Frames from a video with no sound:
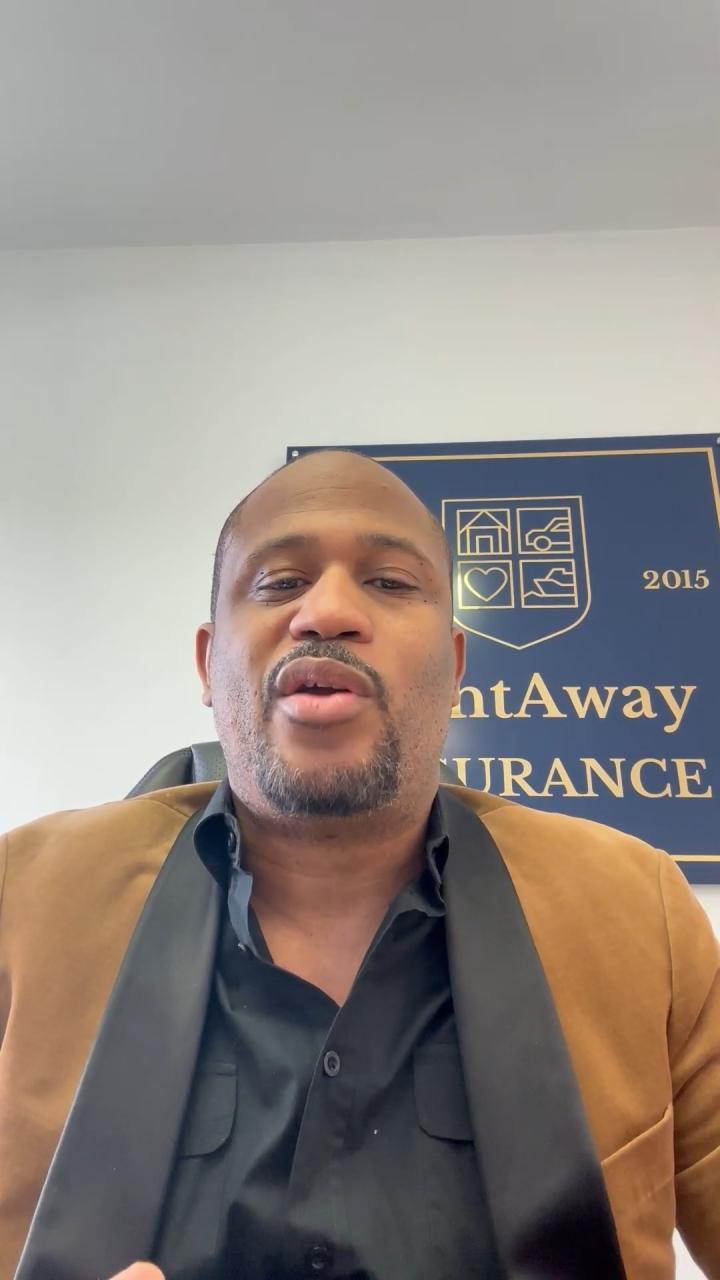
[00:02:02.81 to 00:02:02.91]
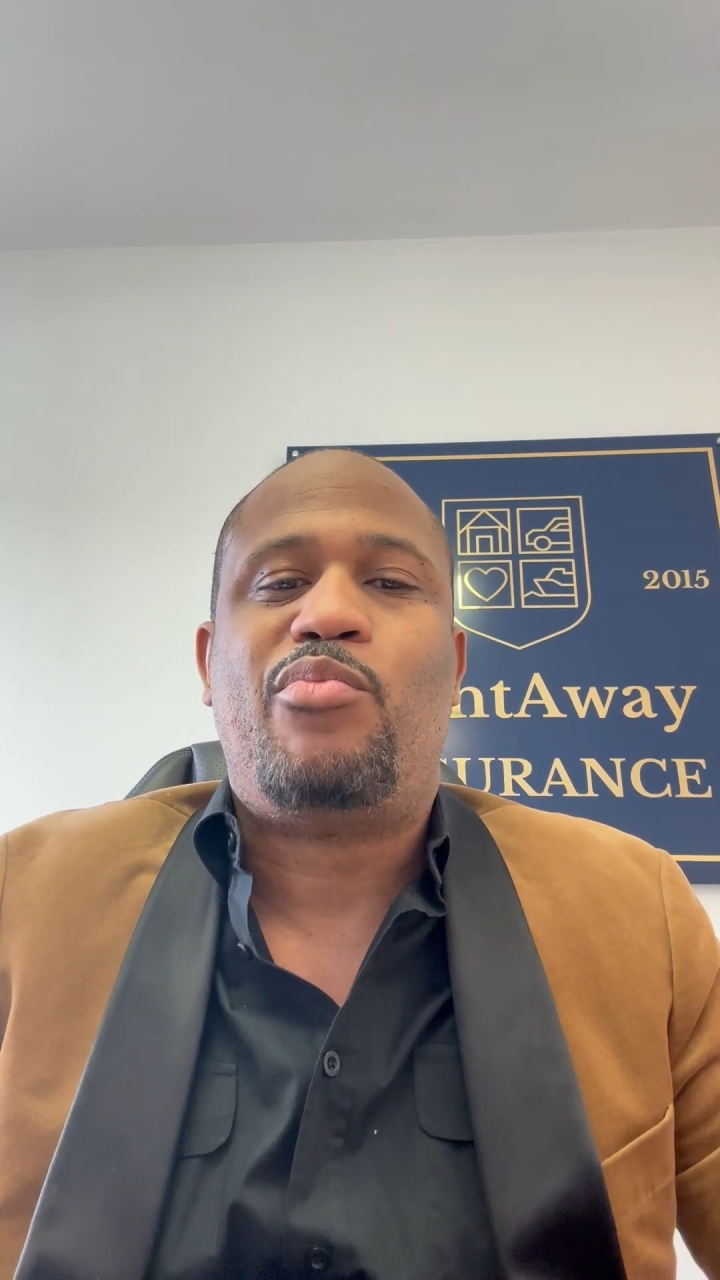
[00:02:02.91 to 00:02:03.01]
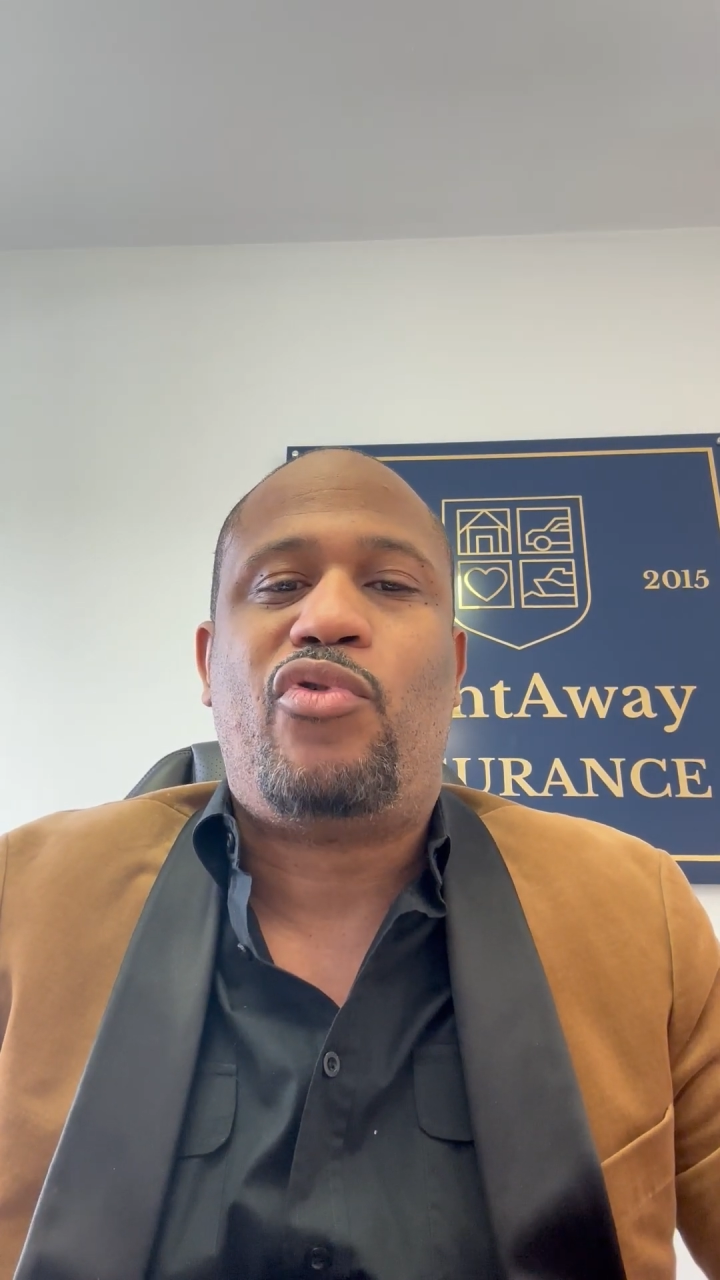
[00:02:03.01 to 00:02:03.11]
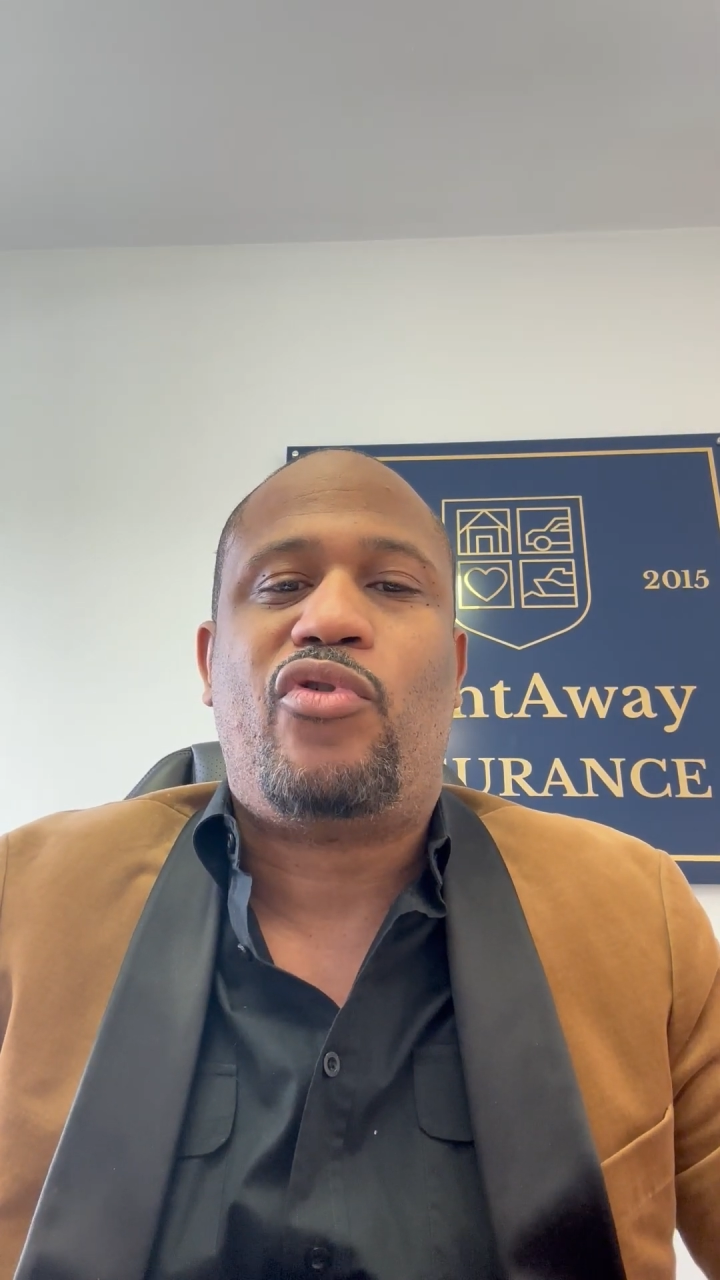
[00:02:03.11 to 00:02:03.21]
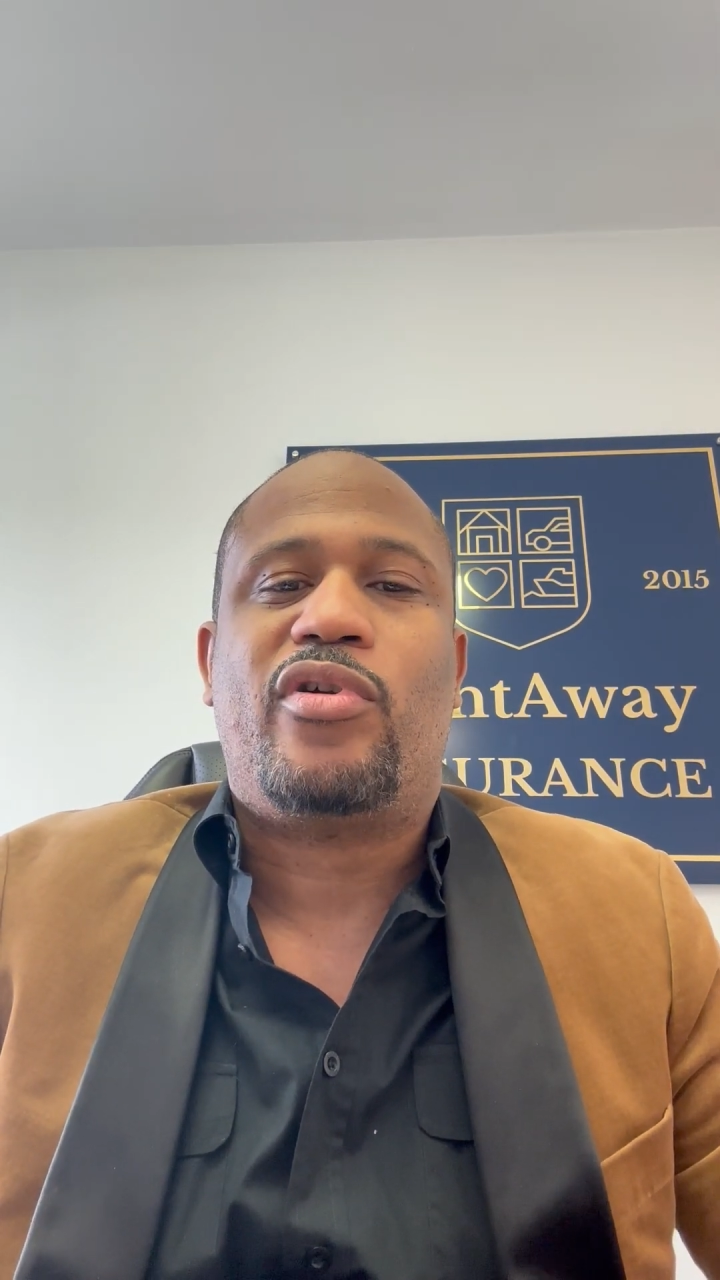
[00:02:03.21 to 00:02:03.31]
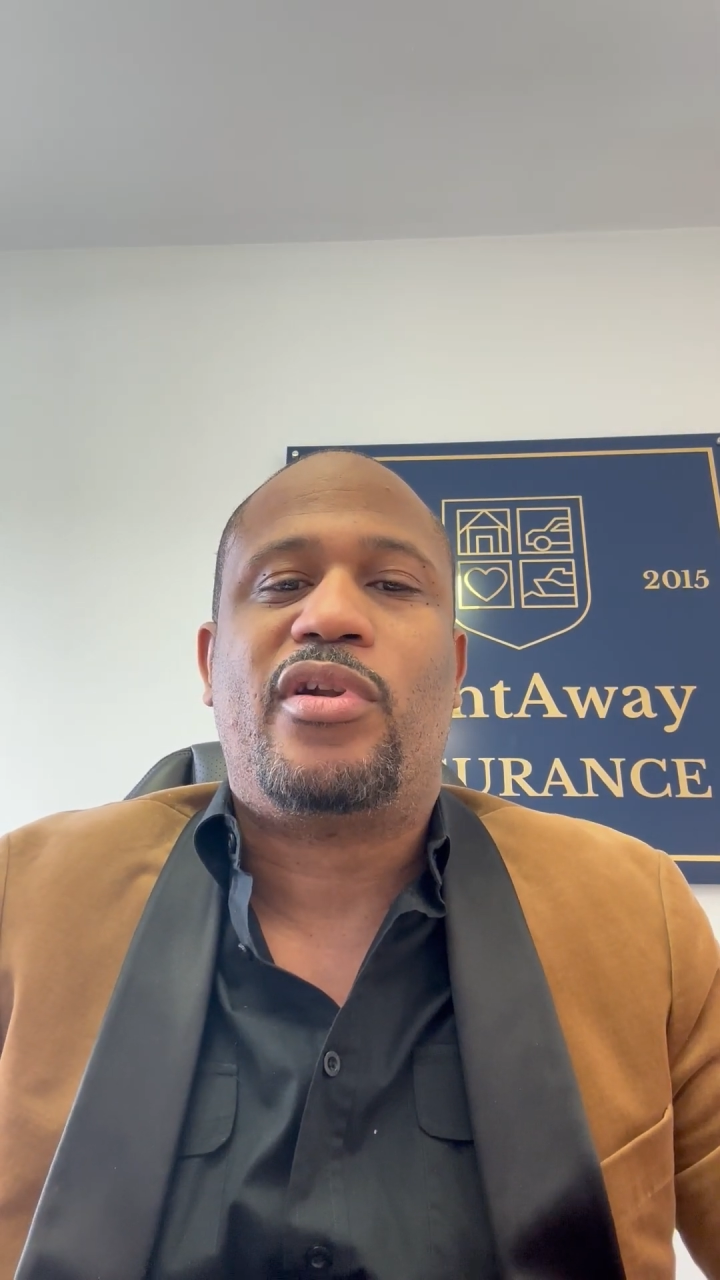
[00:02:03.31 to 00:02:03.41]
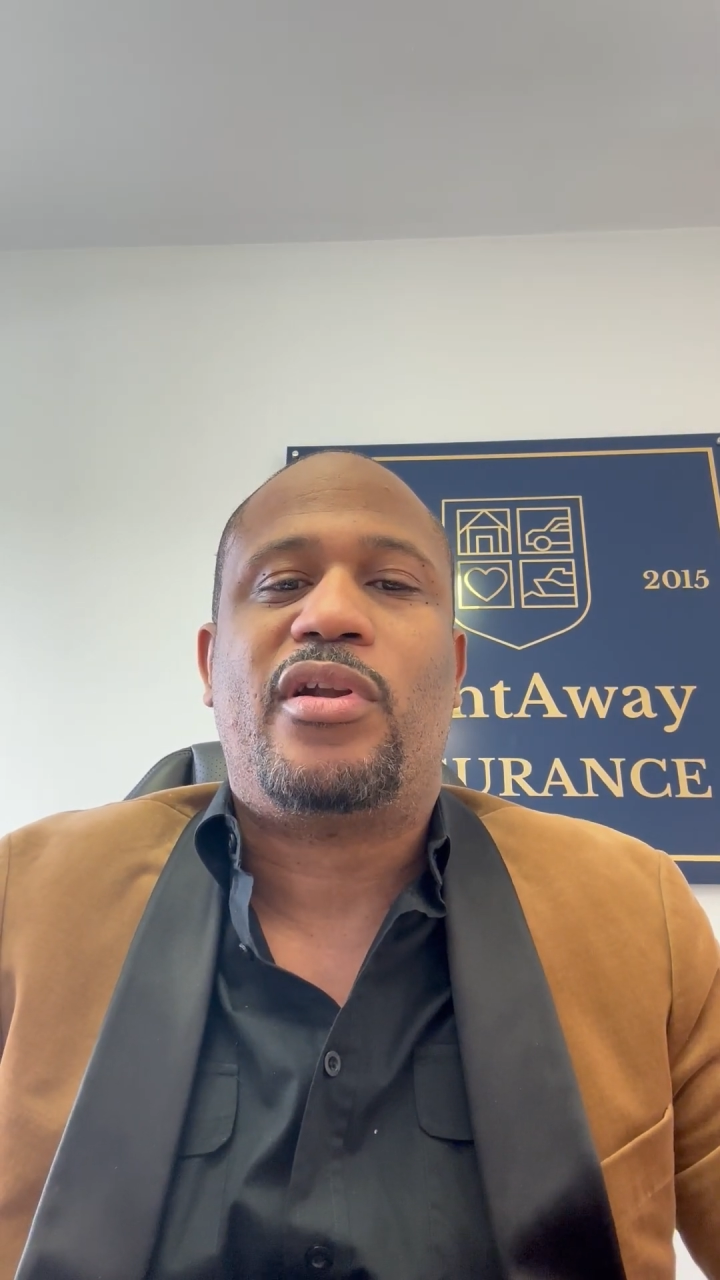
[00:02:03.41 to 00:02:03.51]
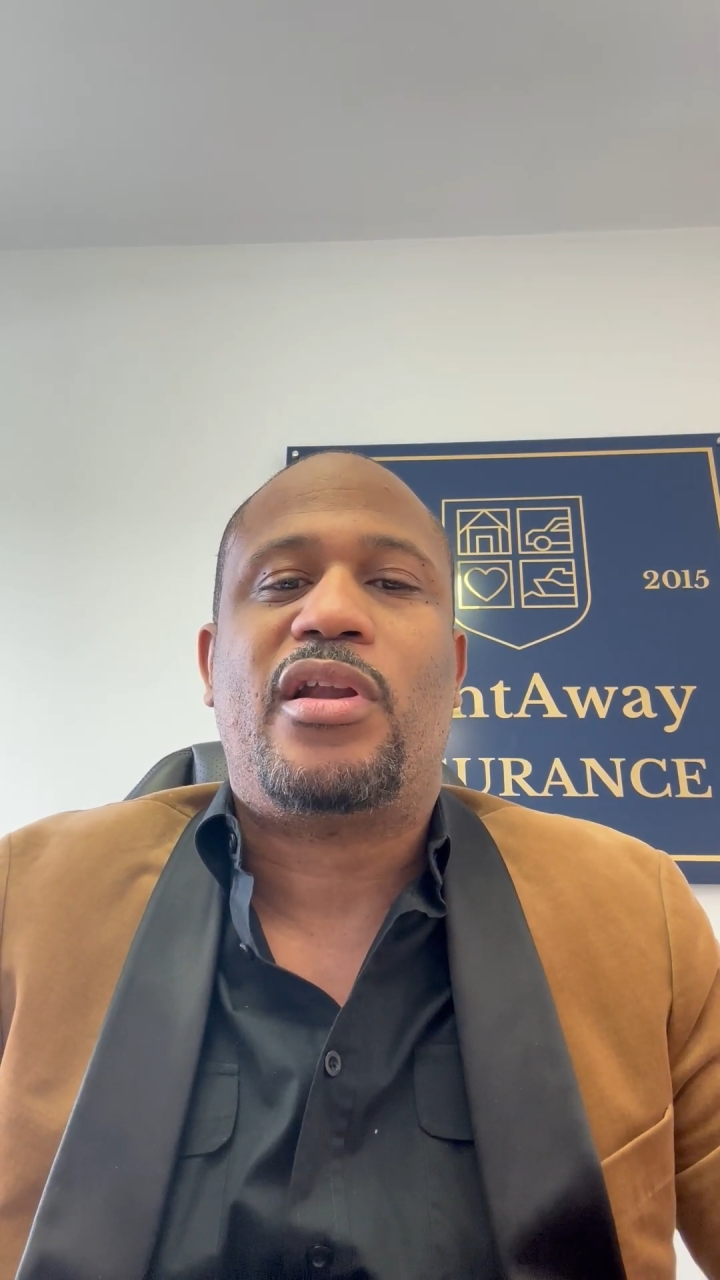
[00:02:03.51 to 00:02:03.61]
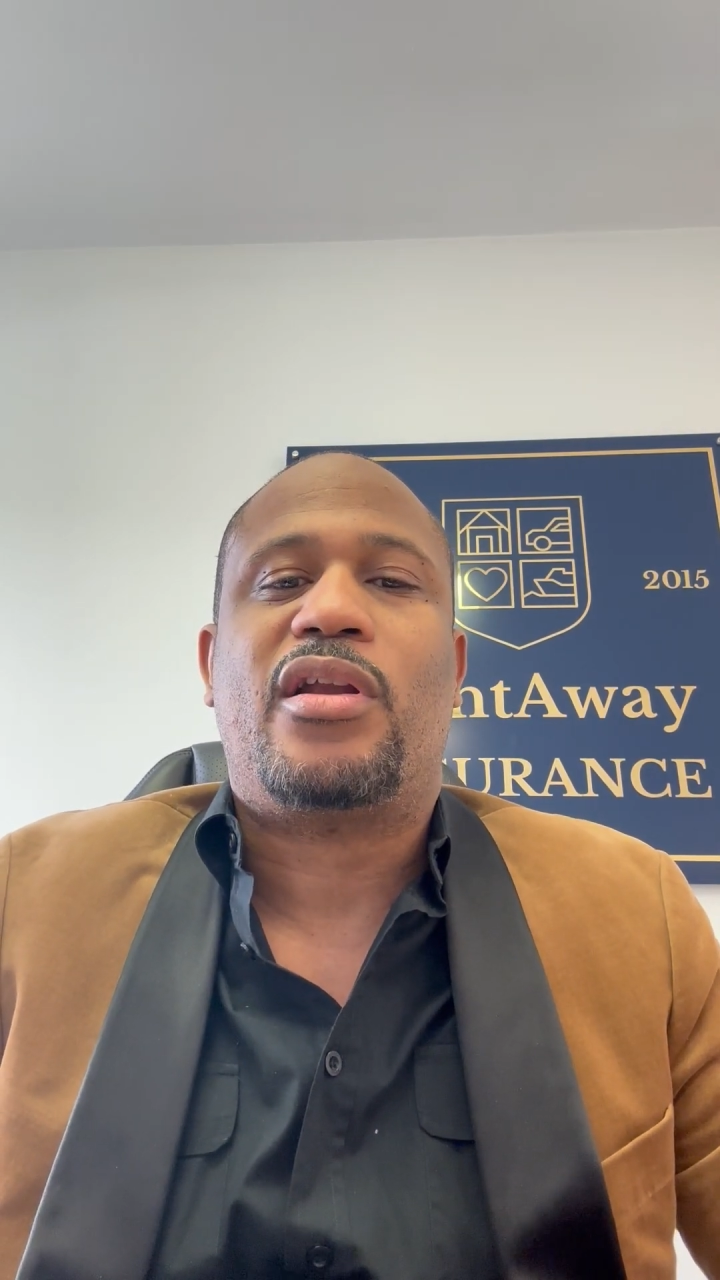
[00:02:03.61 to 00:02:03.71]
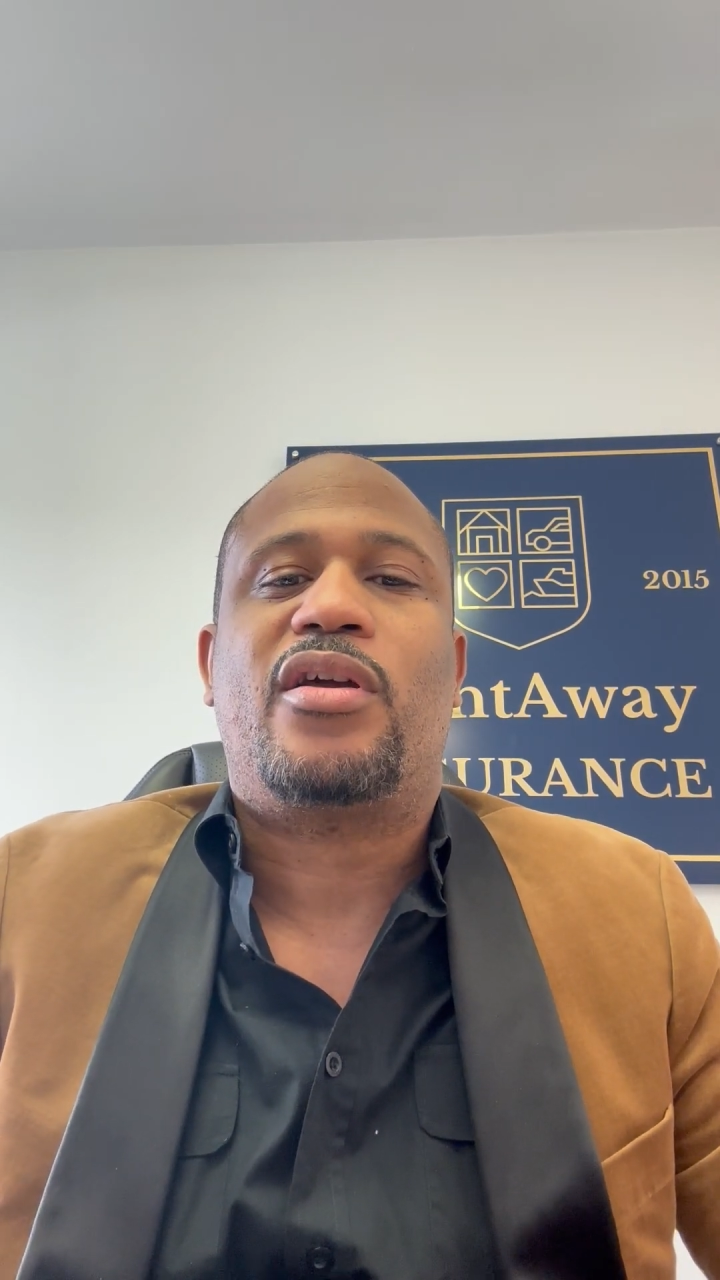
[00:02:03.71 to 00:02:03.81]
important.